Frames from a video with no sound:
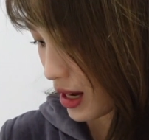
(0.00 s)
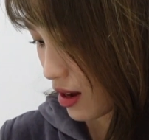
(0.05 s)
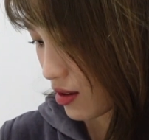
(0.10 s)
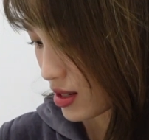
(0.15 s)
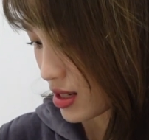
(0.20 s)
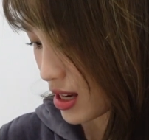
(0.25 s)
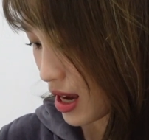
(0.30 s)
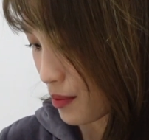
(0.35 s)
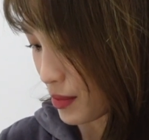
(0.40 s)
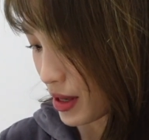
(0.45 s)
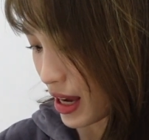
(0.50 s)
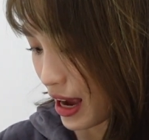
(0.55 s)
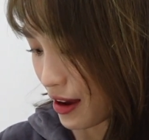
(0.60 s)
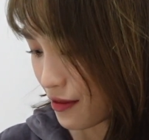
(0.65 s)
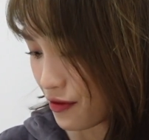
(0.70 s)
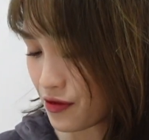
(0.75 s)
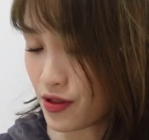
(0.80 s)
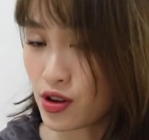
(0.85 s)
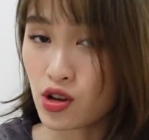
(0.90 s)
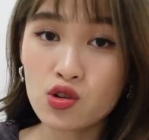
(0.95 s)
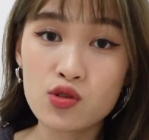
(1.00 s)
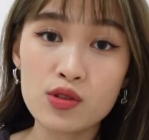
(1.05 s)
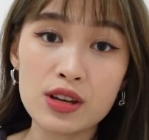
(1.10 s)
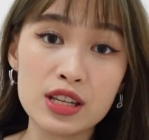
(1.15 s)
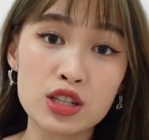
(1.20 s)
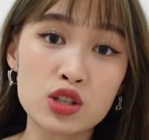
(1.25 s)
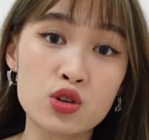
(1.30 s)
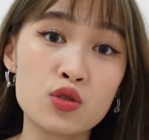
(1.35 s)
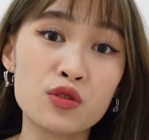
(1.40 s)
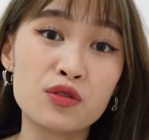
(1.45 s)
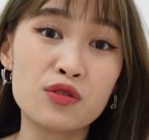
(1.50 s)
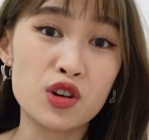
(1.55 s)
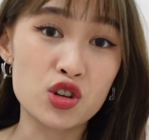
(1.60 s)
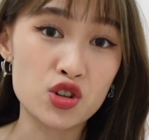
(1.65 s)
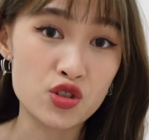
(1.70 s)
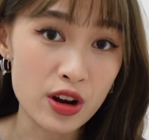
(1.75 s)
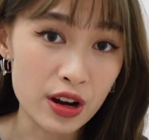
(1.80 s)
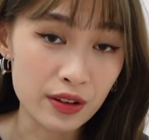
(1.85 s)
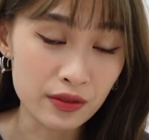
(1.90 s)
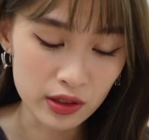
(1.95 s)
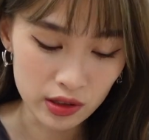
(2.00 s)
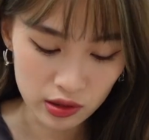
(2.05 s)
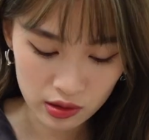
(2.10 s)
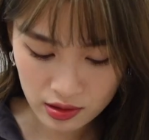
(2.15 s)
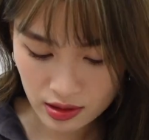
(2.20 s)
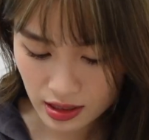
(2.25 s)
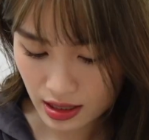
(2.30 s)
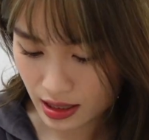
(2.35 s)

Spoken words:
out some that I feel is good for travels.